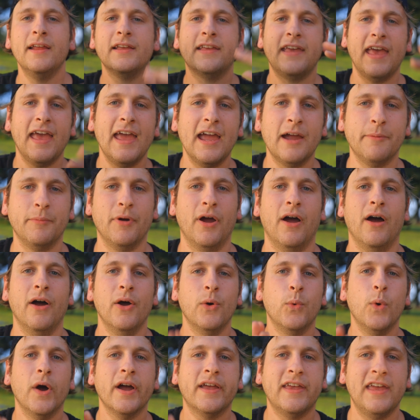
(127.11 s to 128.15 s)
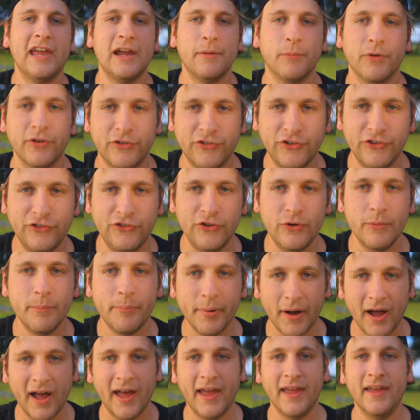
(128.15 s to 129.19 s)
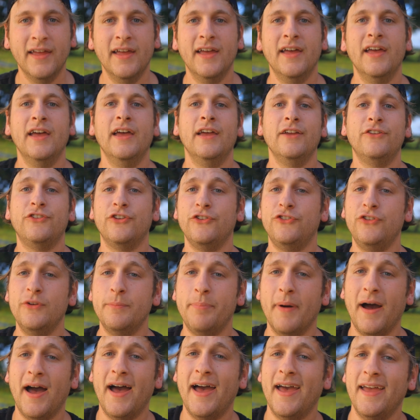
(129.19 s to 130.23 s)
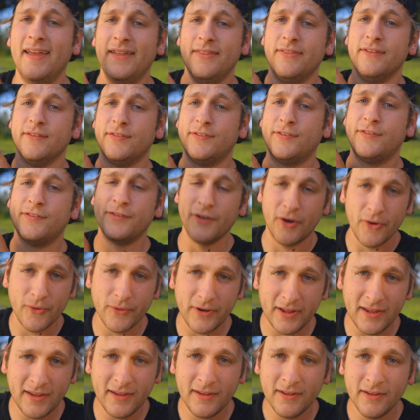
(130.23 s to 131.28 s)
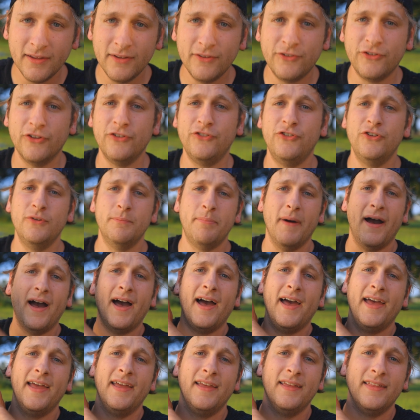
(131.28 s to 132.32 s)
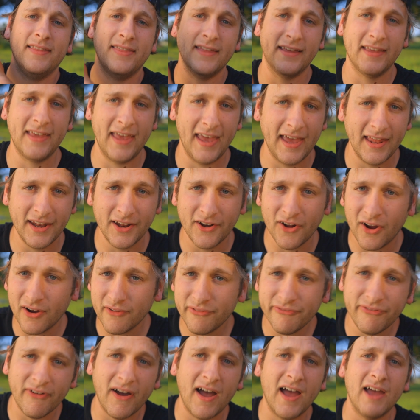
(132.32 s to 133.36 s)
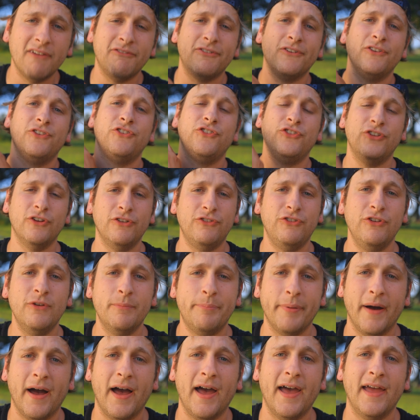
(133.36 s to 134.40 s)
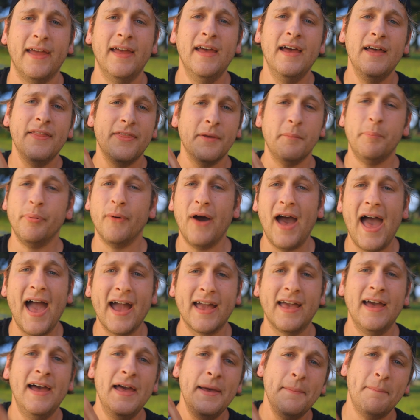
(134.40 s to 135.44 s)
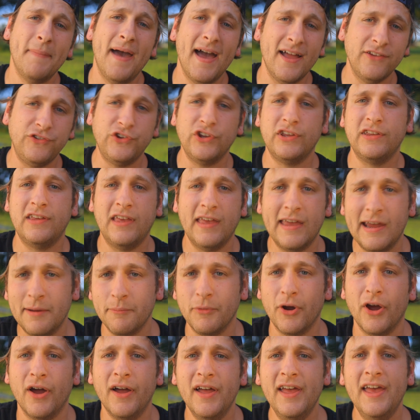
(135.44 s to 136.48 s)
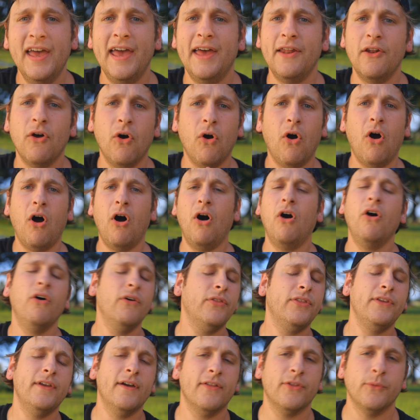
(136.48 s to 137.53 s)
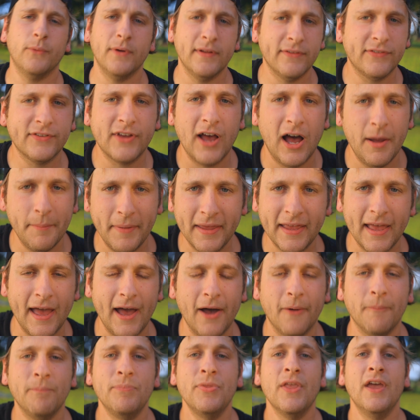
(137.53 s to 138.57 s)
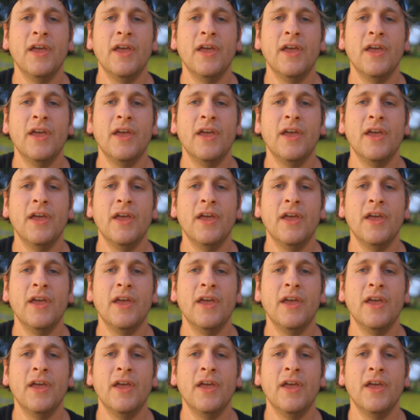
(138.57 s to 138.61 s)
Camera, what camera should you buy? Should you buy the Sony? Should you buy the Canon R5? Should you buy the Blackmagic camera? And all of the other ones coming out.